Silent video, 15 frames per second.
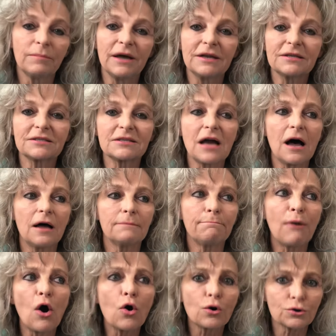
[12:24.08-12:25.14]
but it's not
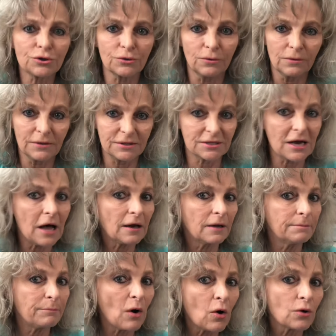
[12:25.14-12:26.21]
personal. It's not a
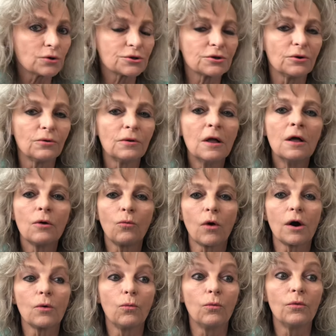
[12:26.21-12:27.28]
personal
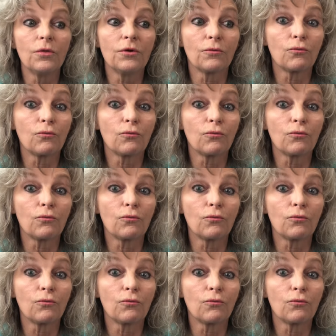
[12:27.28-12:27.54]
where the